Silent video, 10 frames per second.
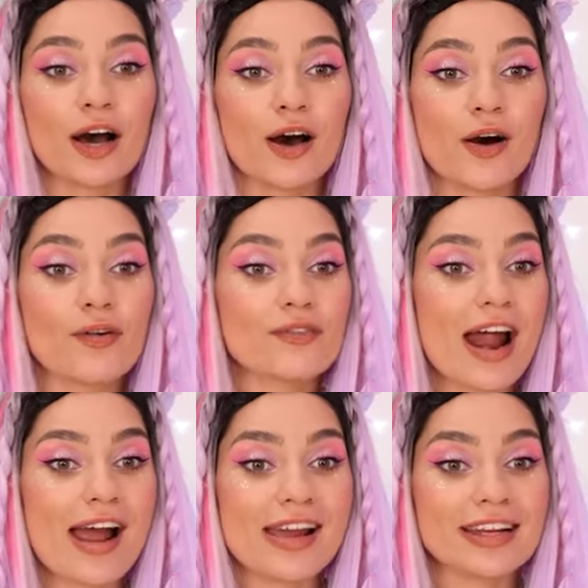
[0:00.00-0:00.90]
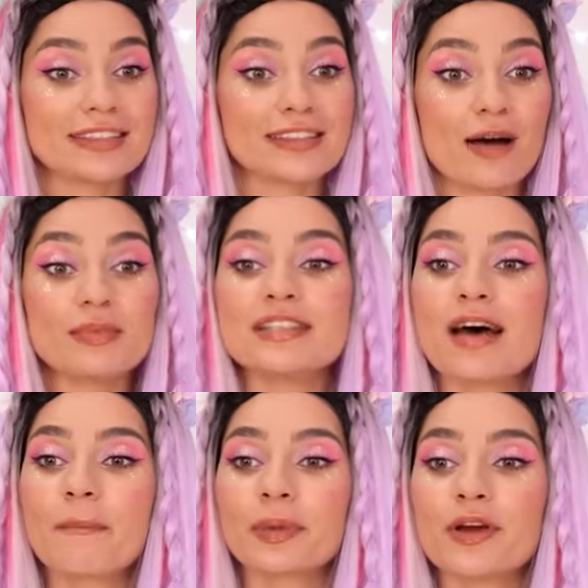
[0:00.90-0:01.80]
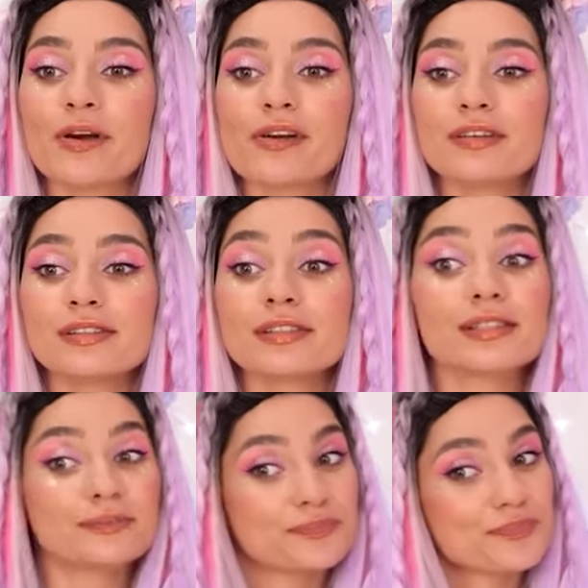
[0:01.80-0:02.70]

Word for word: Alright, time's up, girls.